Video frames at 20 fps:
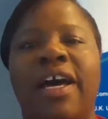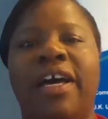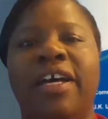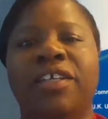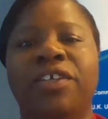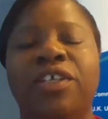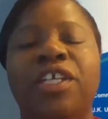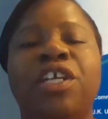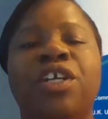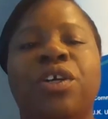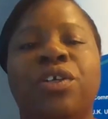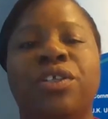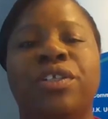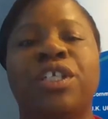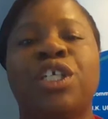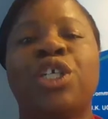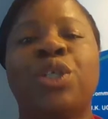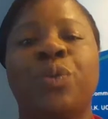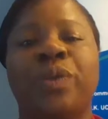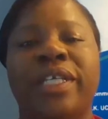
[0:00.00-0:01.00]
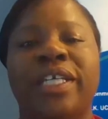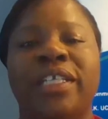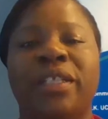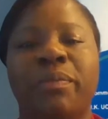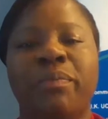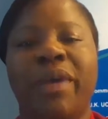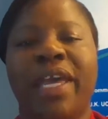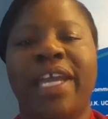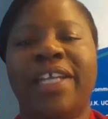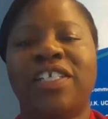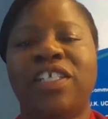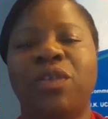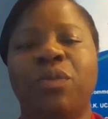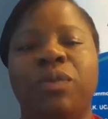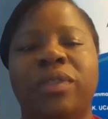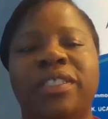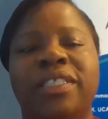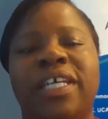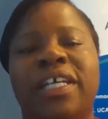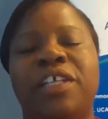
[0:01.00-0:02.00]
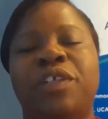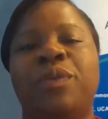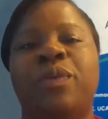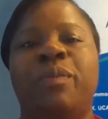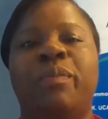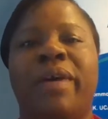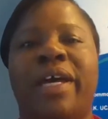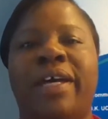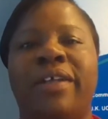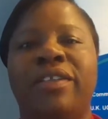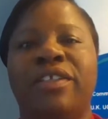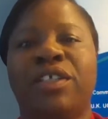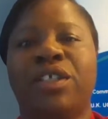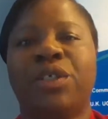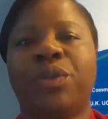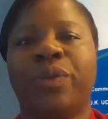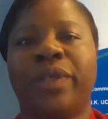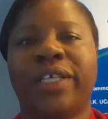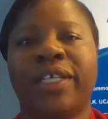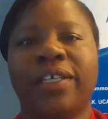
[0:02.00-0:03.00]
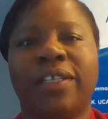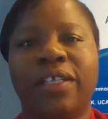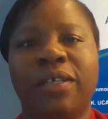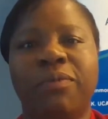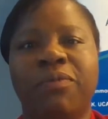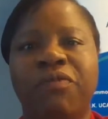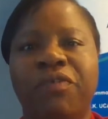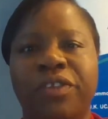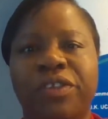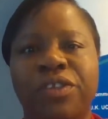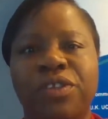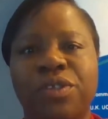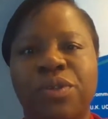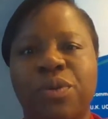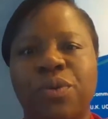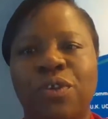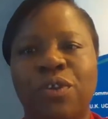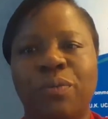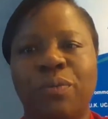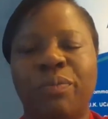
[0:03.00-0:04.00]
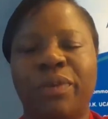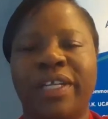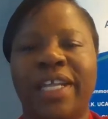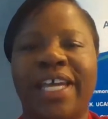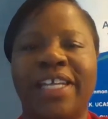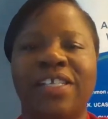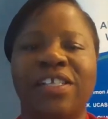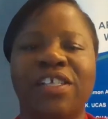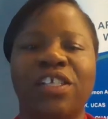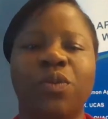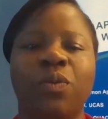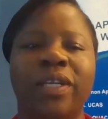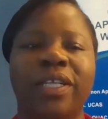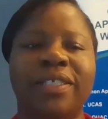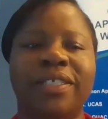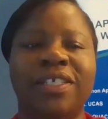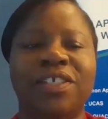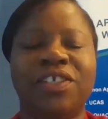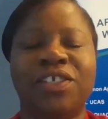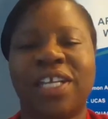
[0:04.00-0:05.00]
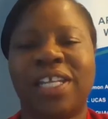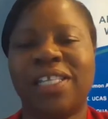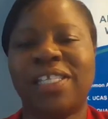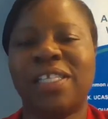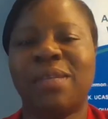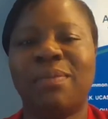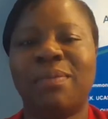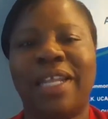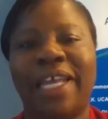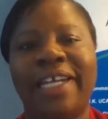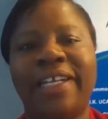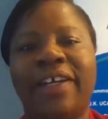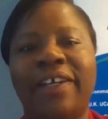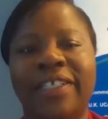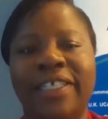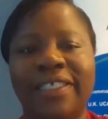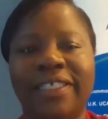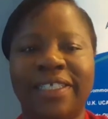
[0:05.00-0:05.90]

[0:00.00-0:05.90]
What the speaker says: you can go to the curriculum page and it will tell you about the curriculum for the school. But I just wanted to shed some light on it